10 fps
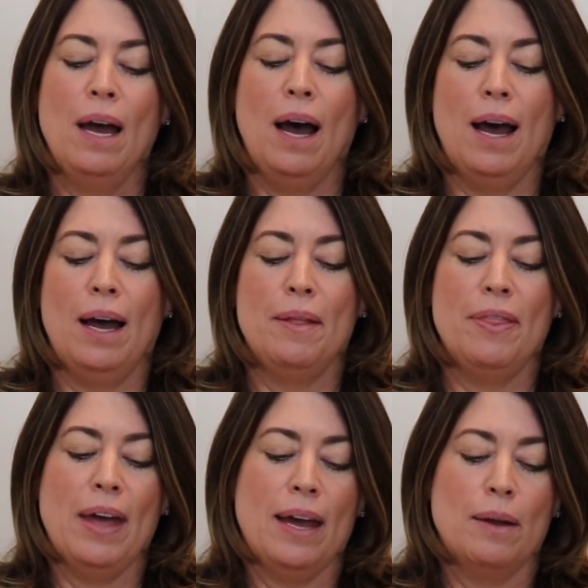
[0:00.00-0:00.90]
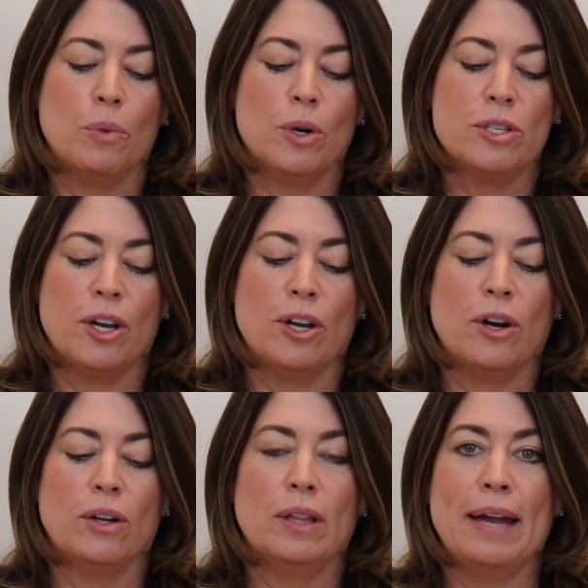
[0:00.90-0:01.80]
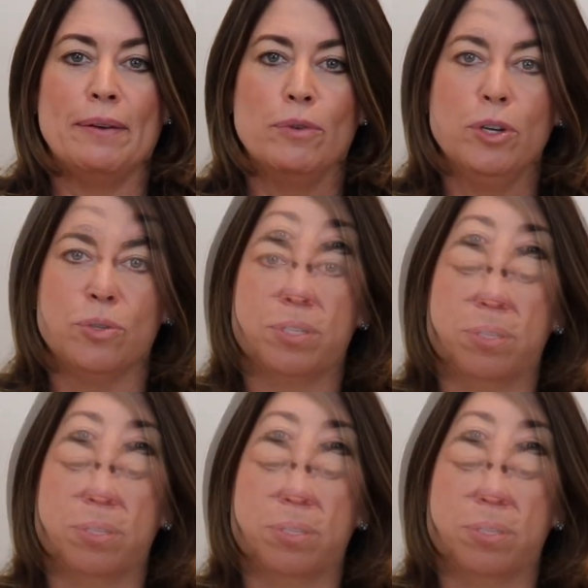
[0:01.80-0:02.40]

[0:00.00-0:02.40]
that works on our Latin roots.